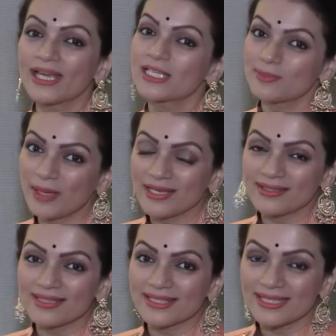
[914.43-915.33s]
I
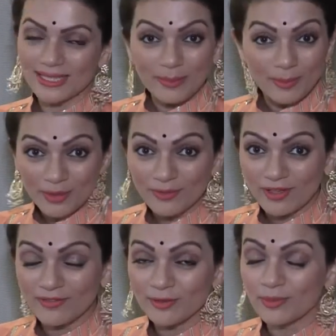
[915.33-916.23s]
expect is the same amount of
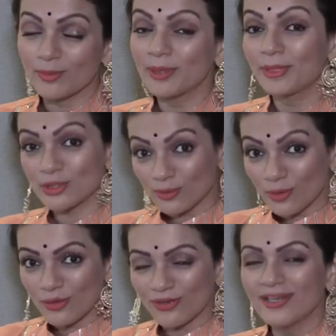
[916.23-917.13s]
love and probably much
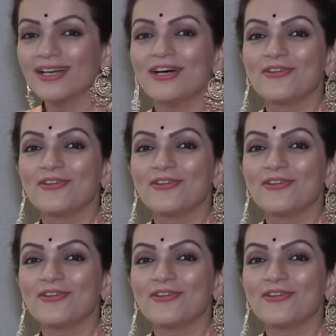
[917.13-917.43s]
more